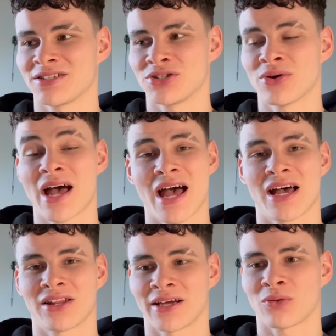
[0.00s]
you
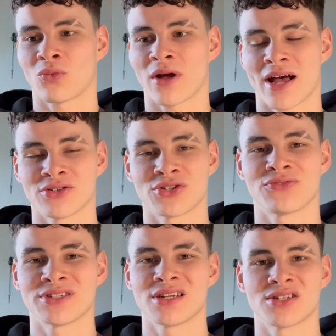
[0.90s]
like, how's your
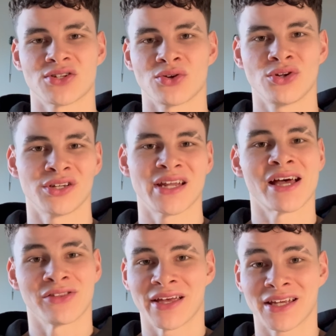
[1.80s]
physique so good, and
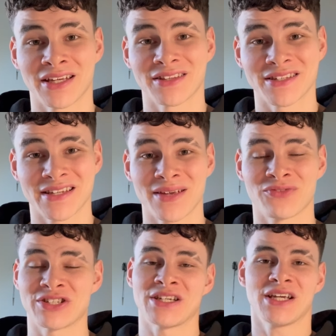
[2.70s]
how they can get the same
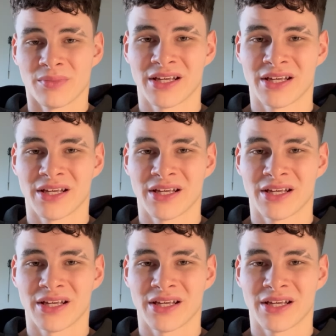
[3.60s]
physique.